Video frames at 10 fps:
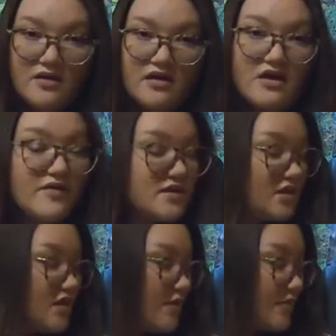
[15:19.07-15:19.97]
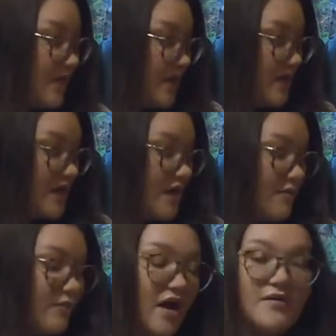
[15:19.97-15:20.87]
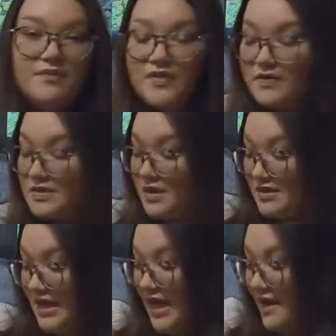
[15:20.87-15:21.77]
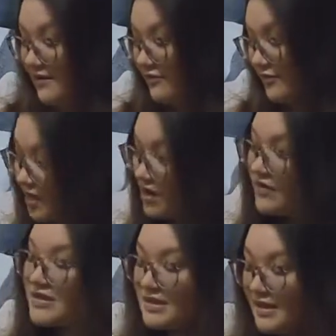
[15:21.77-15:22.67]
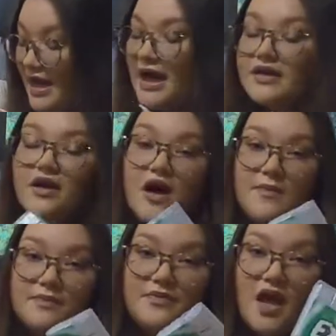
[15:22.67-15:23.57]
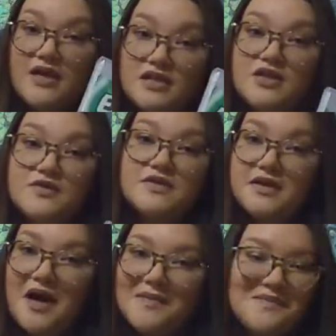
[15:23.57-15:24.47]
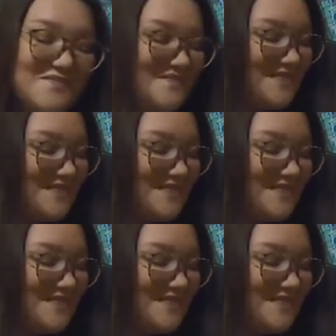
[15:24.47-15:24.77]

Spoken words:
None of us ended up needing it, but it was good to have. Obviously I had gum. I did use the gum.